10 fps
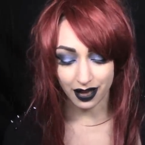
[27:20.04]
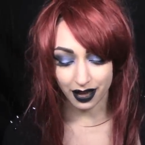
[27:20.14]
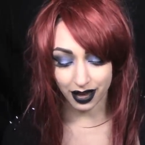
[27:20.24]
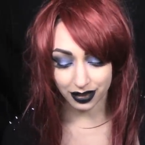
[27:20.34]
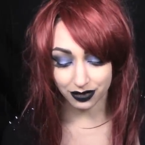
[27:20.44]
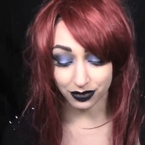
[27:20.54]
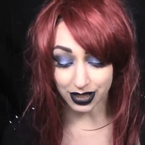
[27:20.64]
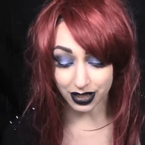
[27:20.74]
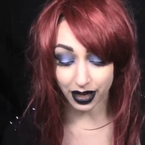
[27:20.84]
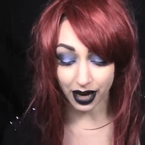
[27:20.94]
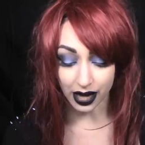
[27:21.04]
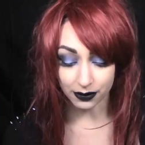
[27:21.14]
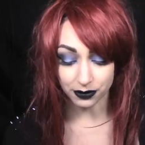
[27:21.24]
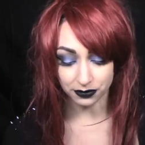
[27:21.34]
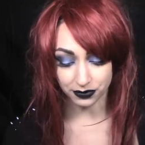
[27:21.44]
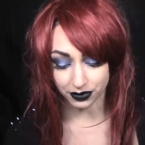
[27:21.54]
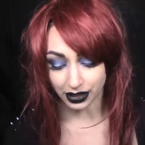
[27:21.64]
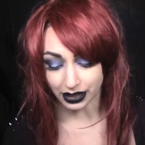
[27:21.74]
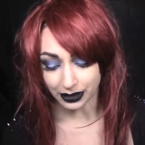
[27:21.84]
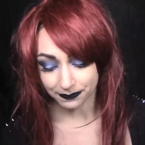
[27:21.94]
And the reason I got it for
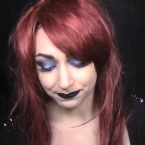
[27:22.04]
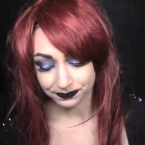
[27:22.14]
free